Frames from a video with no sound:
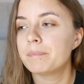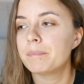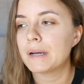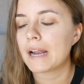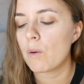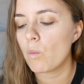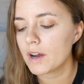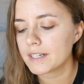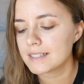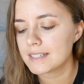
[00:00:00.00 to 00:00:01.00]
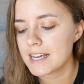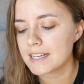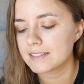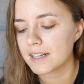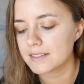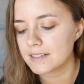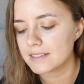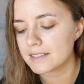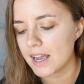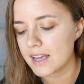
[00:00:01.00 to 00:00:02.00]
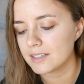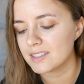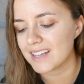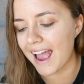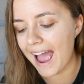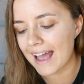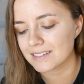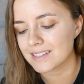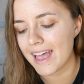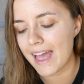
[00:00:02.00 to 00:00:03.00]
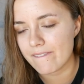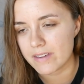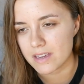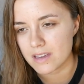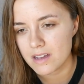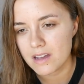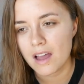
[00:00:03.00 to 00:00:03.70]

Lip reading: but I wanna say it doesn't taste as heavy.